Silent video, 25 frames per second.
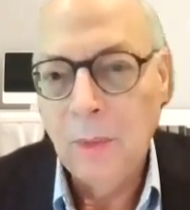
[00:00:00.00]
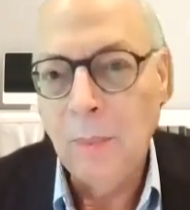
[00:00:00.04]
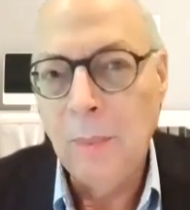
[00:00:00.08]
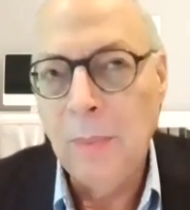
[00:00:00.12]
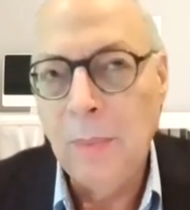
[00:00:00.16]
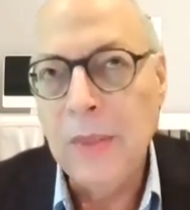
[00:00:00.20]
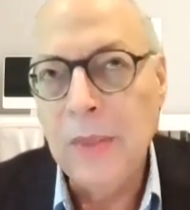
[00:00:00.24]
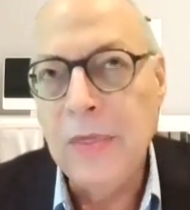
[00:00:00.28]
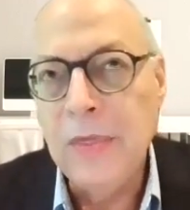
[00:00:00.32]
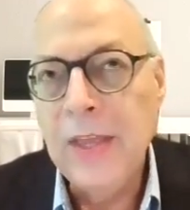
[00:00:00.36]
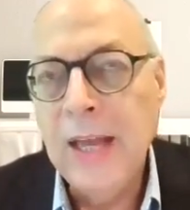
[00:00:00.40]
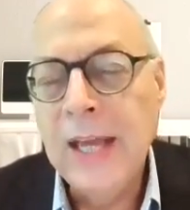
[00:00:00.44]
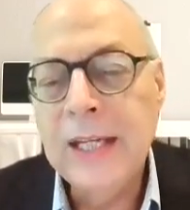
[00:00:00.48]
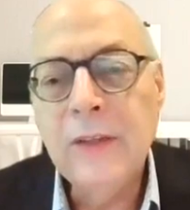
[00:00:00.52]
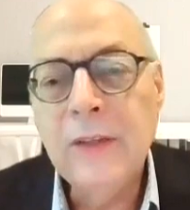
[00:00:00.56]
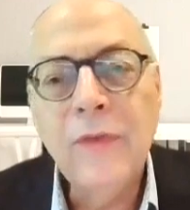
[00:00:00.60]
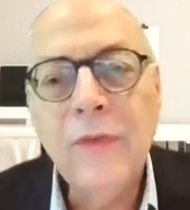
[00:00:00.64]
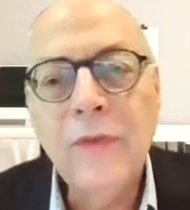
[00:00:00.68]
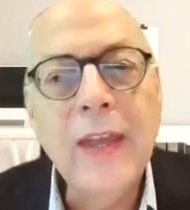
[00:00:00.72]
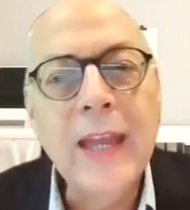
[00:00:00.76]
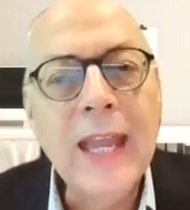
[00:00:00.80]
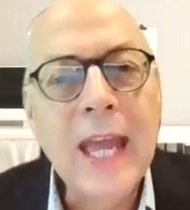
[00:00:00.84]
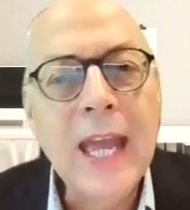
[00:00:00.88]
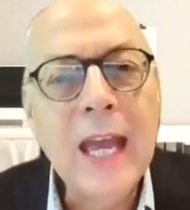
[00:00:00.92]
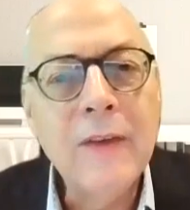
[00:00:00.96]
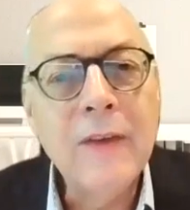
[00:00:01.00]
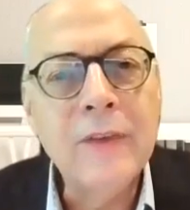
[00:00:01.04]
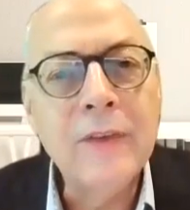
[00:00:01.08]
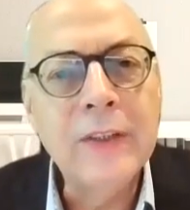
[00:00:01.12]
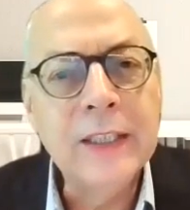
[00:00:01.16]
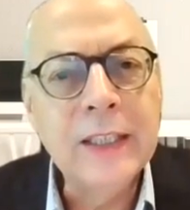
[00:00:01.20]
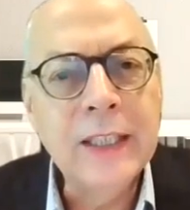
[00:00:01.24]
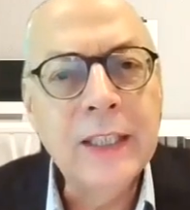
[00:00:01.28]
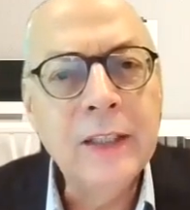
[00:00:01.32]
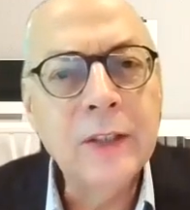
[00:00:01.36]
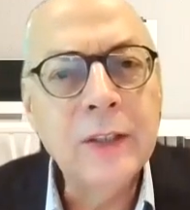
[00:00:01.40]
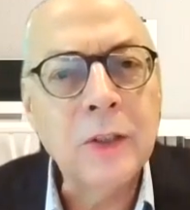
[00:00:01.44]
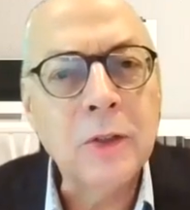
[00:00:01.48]
But then if they haven't
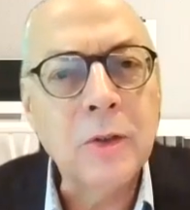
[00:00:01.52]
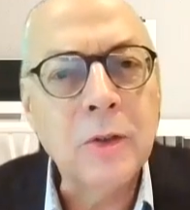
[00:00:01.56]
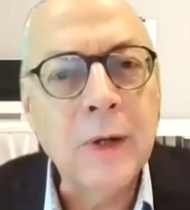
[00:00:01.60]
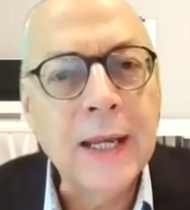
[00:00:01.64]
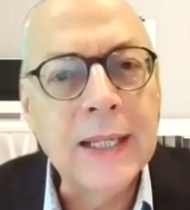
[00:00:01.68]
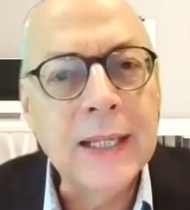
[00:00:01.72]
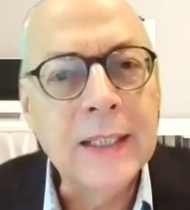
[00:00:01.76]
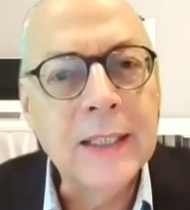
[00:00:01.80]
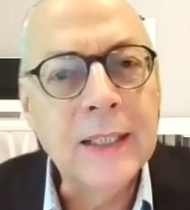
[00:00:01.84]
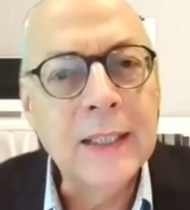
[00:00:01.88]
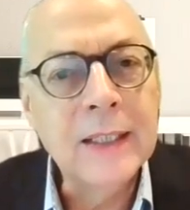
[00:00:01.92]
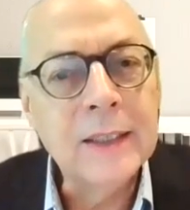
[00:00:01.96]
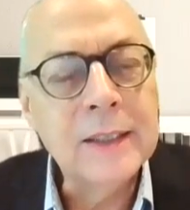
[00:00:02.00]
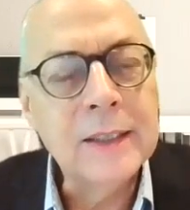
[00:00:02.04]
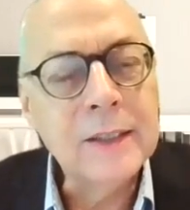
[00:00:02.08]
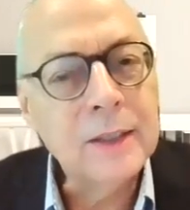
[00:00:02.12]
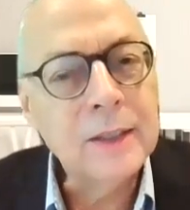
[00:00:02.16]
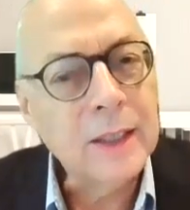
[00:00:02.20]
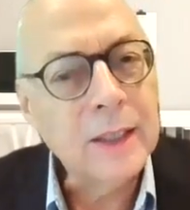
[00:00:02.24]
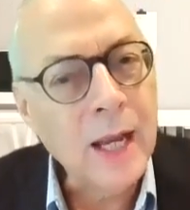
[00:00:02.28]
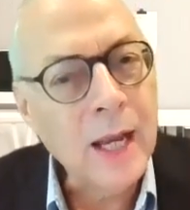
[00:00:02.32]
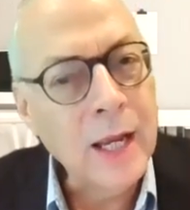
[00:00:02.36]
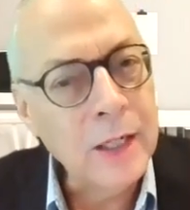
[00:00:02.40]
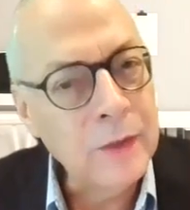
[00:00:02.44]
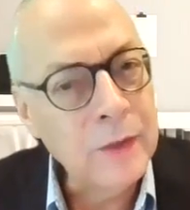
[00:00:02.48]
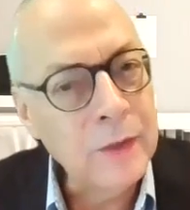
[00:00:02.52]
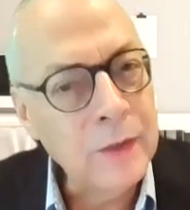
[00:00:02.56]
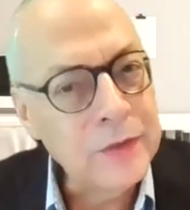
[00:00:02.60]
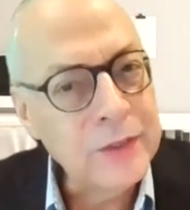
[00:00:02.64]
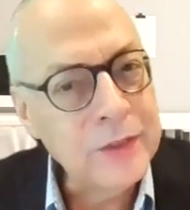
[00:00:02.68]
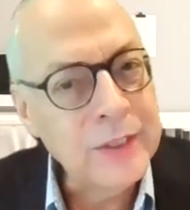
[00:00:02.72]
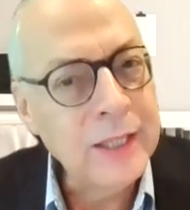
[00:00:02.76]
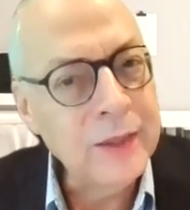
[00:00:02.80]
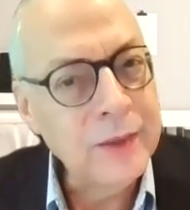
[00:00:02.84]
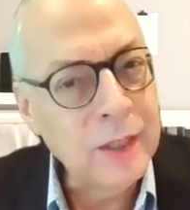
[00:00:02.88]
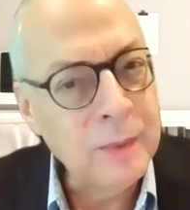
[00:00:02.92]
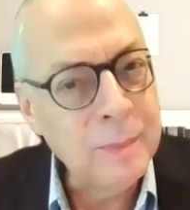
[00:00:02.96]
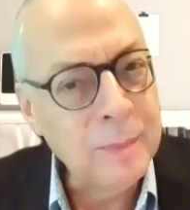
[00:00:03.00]
integrated, it's kind of
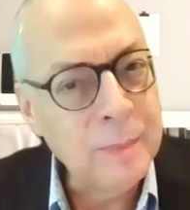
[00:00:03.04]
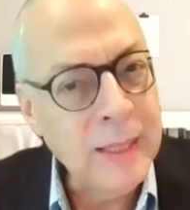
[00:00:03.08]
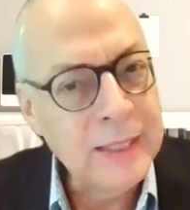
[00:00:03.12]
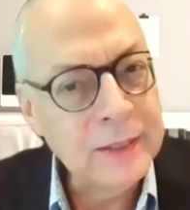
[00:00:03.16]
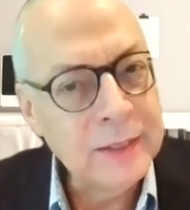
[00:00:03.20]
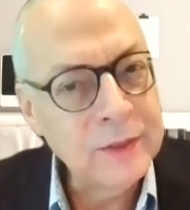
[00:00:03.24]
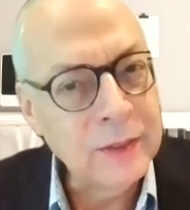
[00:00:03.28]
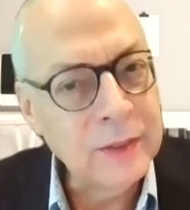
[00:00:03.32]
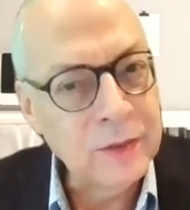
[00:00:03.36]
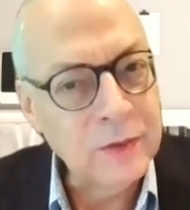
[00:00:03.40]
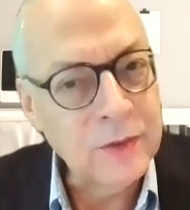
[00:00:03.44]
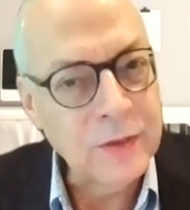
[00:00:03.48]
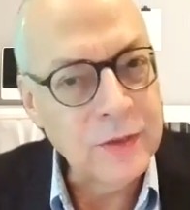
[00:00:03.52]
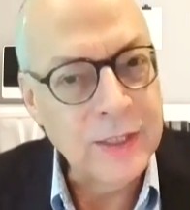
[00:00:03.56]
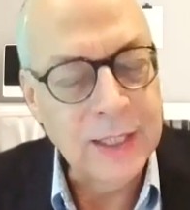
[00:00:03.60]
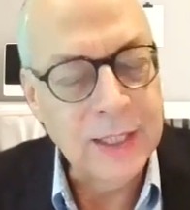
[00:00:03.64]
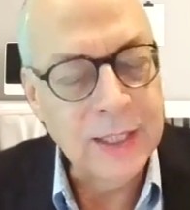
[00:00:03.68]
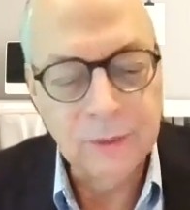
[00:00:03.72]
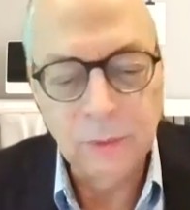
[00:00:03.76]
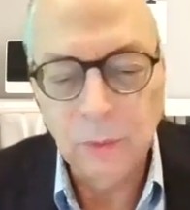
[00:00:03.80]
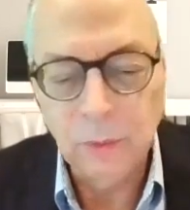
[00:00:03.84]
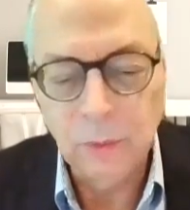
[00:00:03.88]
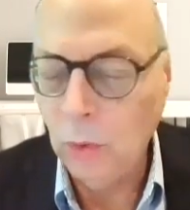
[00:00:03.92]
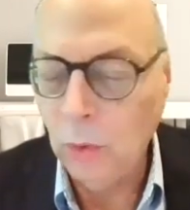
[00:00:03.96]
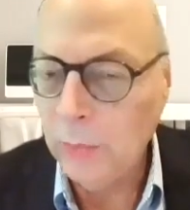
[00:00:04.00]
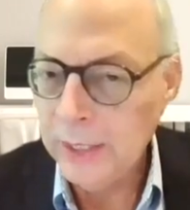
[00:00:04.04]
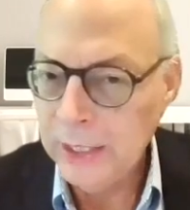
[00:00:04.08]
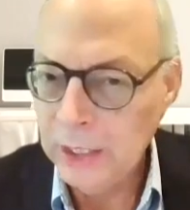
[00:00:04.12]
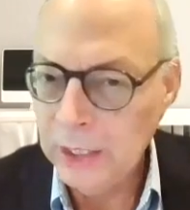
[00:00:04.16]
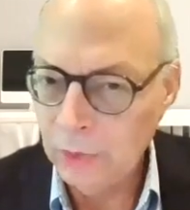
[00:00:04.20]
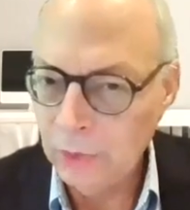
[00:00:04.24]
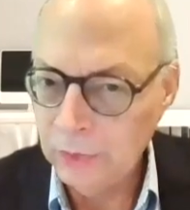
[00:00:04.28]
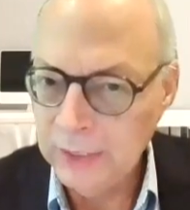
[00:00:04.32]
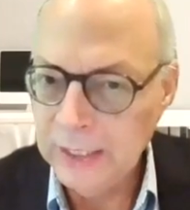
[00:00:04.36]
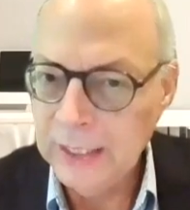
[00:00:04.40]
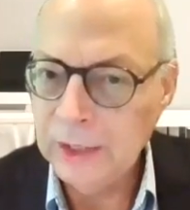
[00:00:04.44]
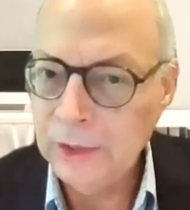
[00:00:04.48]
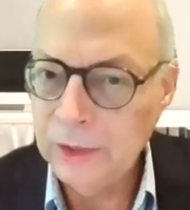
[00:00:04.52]
sent the message that, well, we
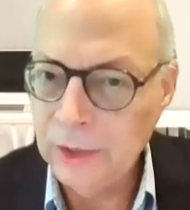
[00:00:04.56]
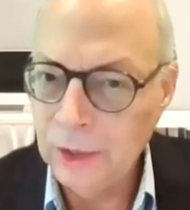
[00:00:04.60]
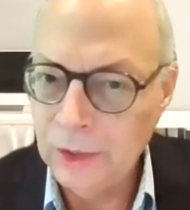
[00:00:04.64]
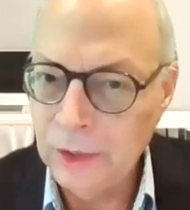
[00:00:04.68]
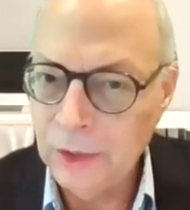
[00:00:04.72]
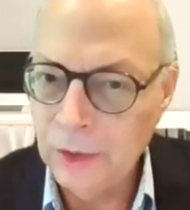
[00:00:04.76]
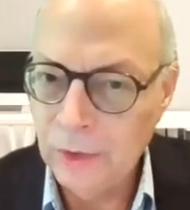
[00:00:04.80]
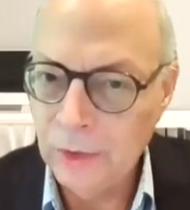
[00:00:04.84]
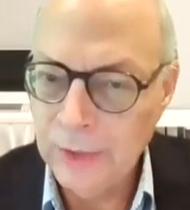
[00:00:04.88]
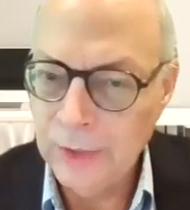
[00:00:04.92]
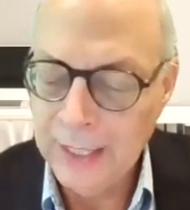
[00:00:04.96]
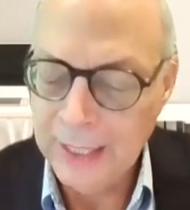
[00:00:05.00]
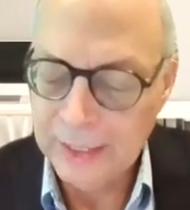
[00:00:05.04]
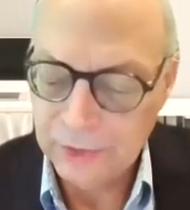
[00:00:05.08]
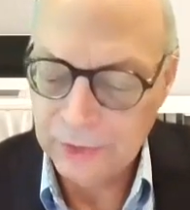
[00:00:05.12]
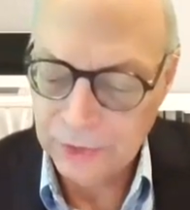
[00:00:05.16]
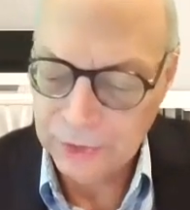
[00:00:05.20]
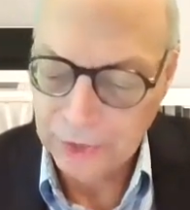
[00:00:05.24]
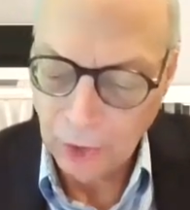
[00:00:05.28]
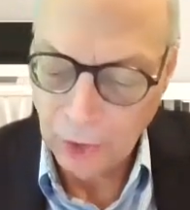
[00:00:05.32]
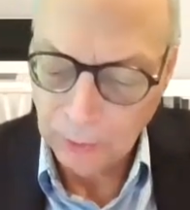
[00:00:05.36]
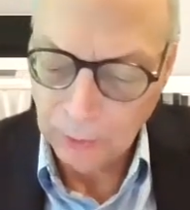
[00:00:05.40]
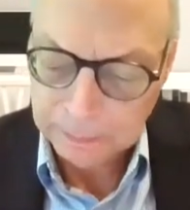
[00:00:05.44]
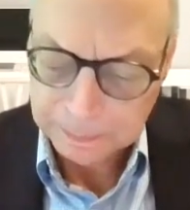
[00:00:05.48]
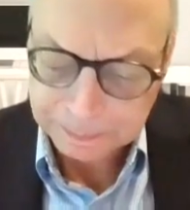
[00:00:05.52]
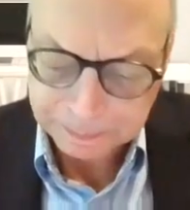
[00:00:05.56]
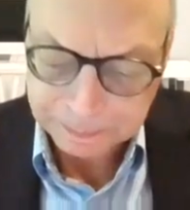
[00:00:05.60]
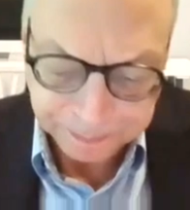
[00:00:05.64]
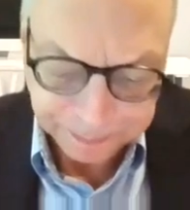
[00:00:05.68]
don't need to do that. So